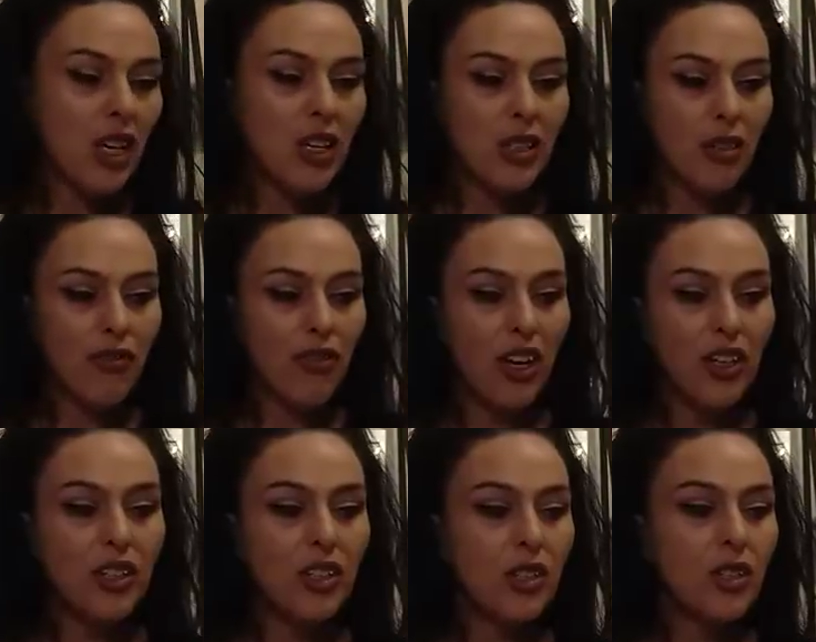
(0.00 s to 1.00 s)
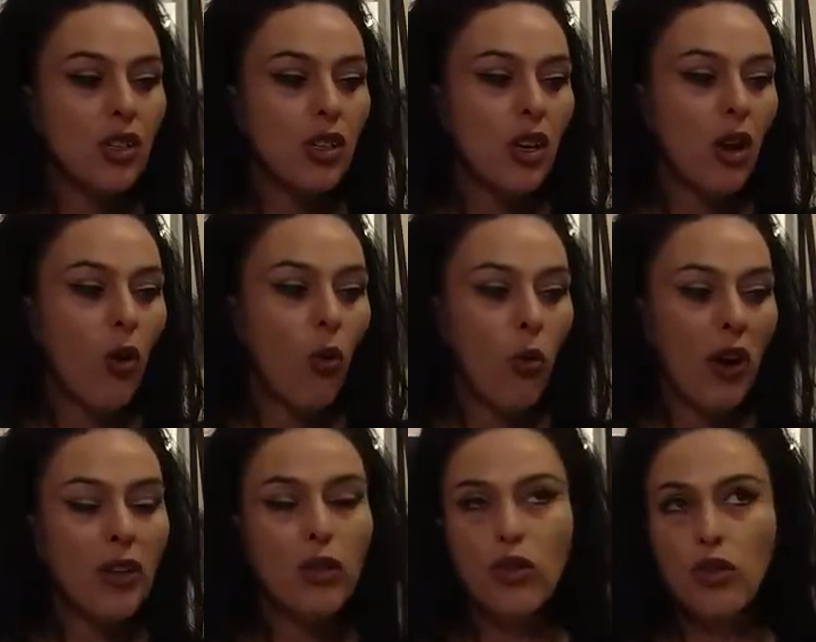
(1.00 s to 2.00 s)
is affected
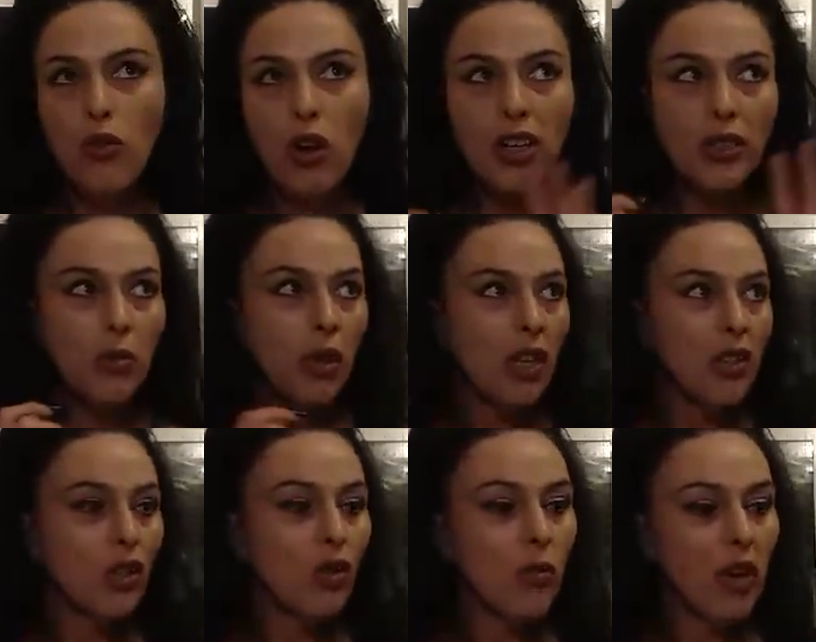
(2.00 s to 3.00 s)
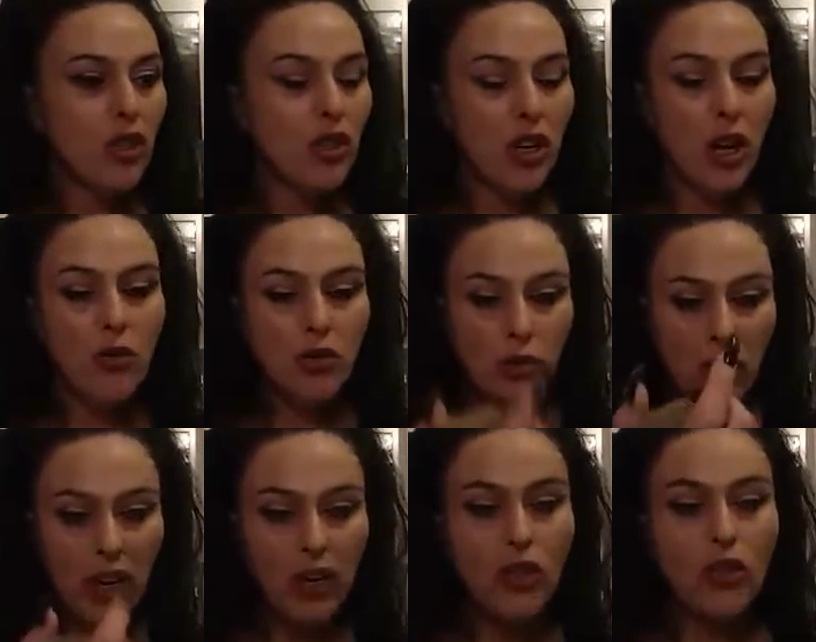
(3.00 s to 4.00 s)
when you're trying to place your passion
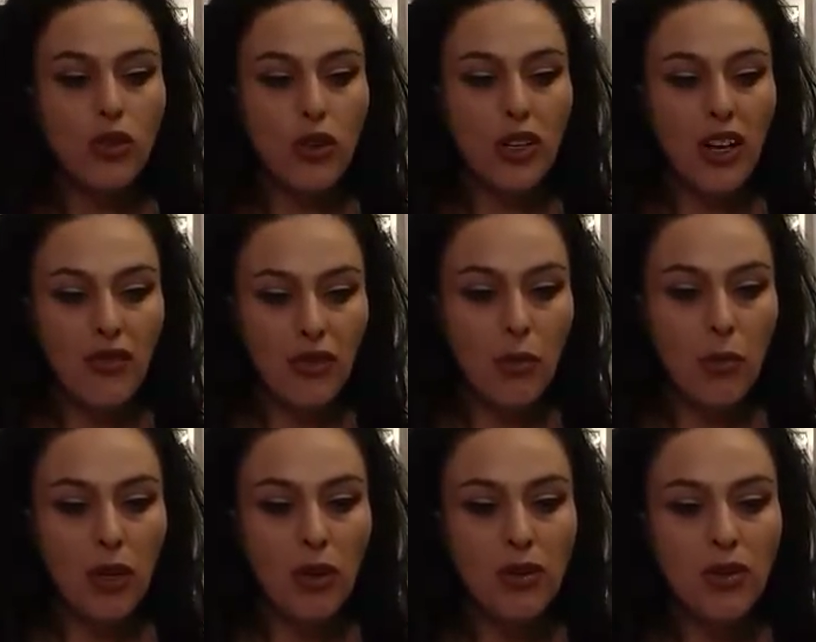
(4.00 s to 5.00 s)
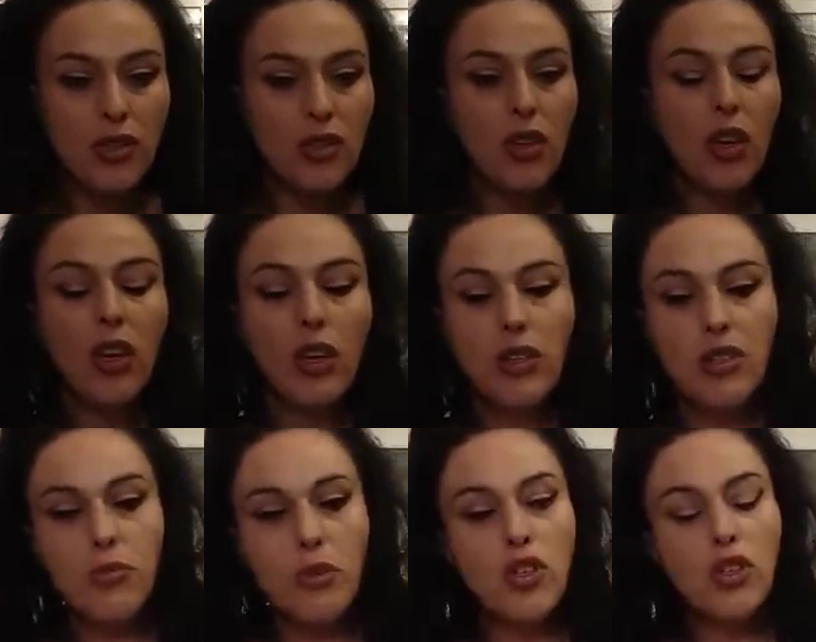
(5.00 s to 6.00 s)
elsewhere and you don't have the balance,
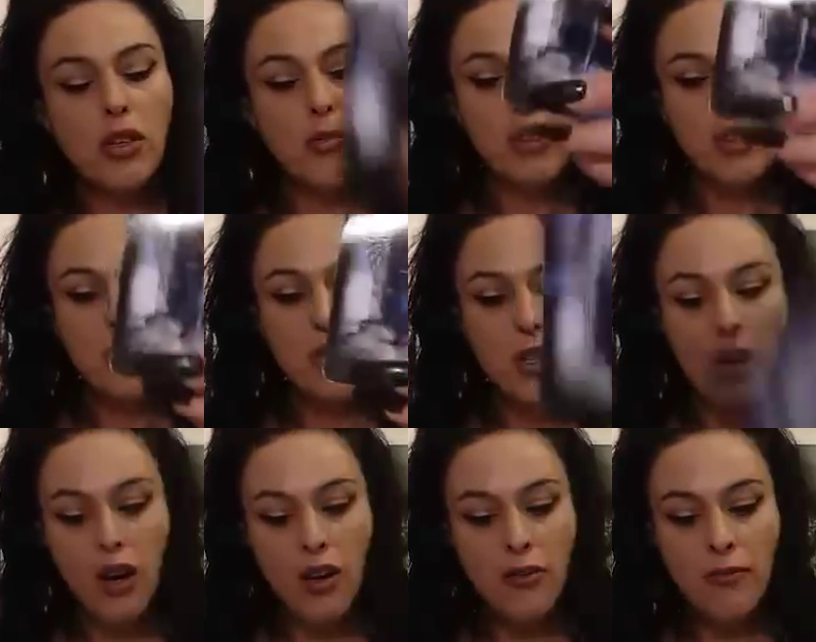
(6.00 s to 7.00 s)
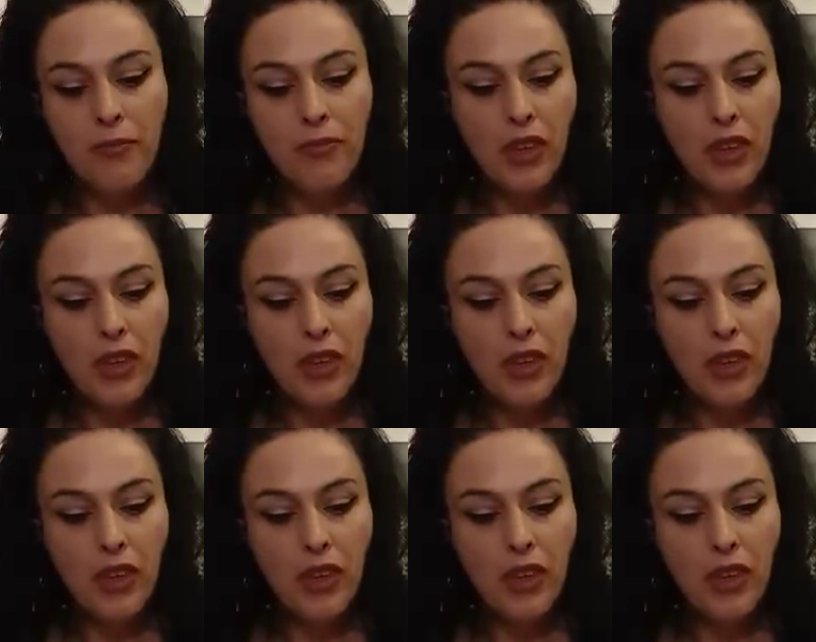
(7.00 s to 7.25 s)
especially with this card.